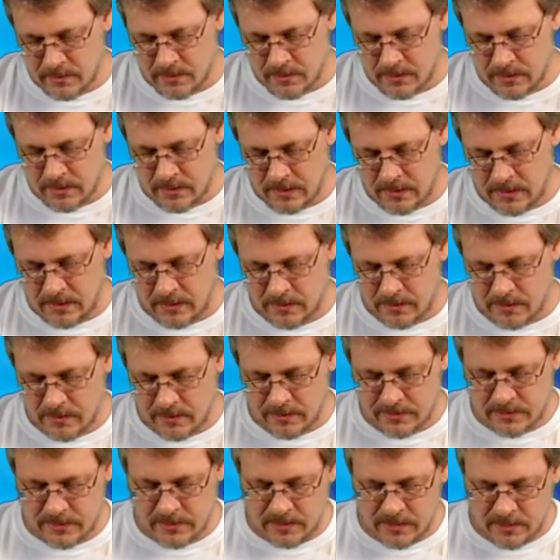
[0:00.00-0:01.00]

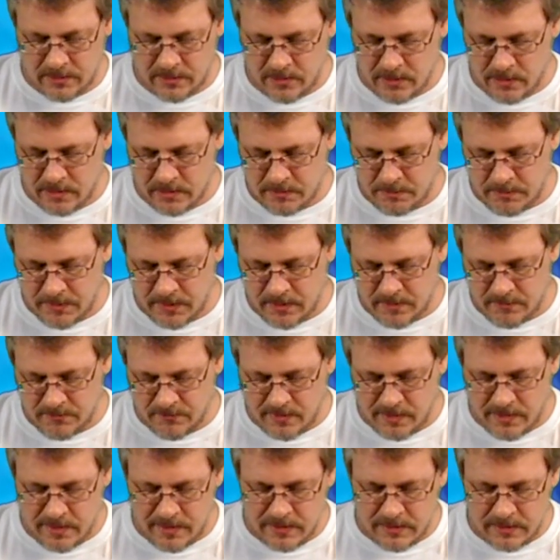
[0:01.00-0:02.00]
Uh, I see a USB
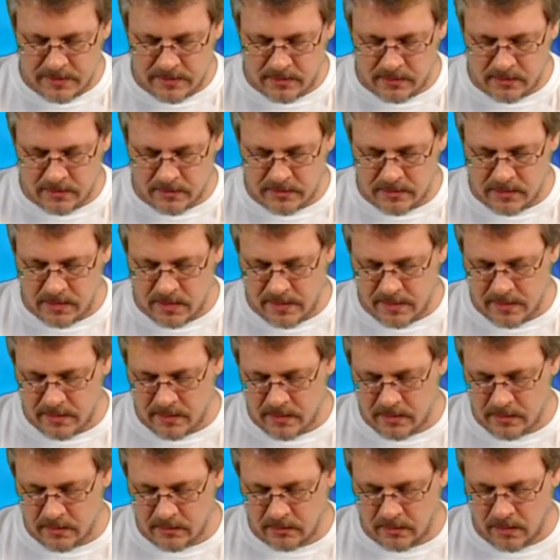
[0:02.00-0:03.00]
device. It looks like a
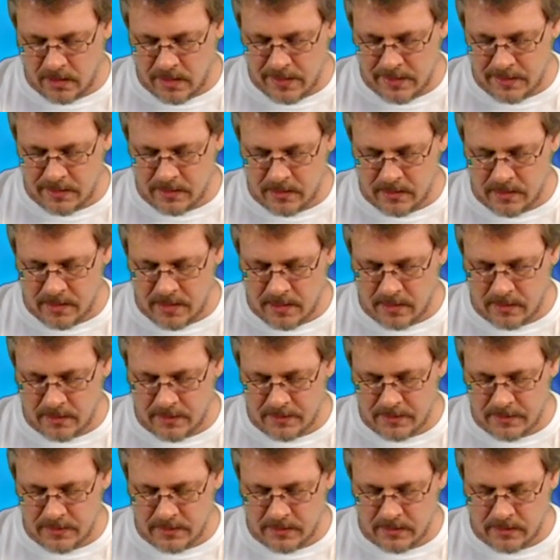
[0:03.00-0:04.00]
light, an
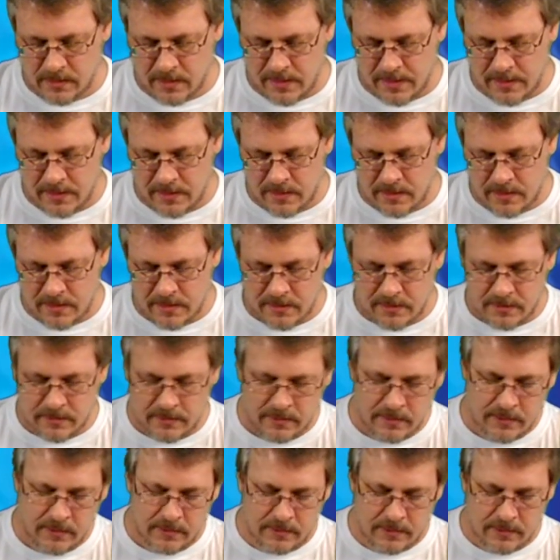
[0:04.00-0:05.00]
LED light on it
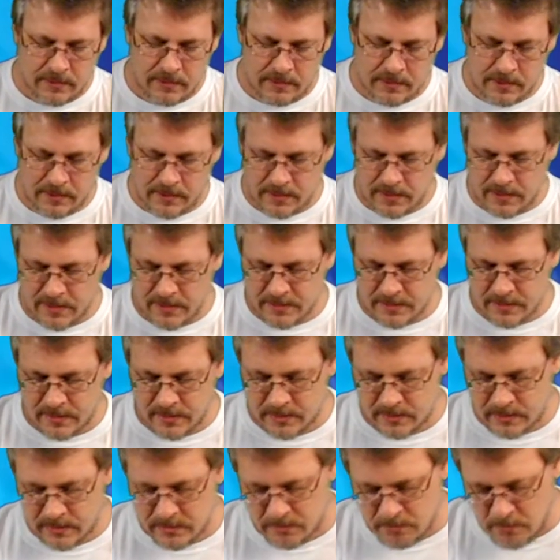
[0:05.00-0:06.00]
and it has
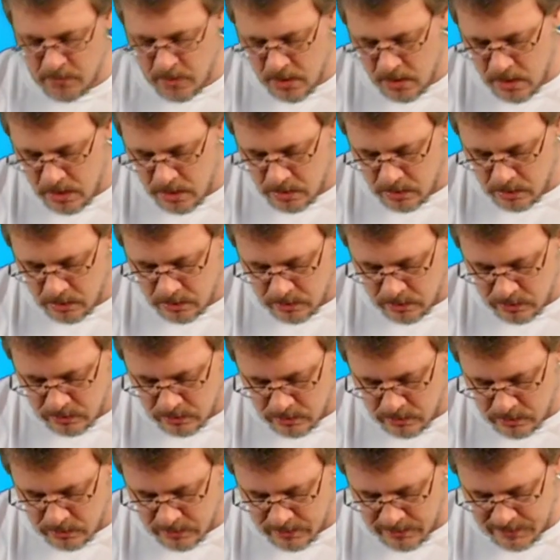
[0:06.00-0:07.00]
a small
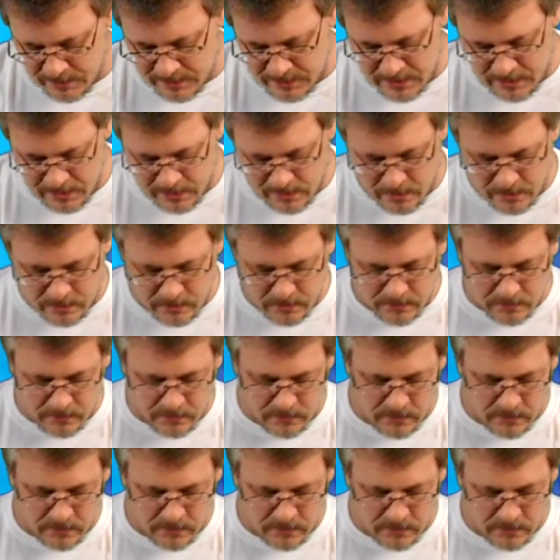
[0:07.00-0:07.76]
uh, antenna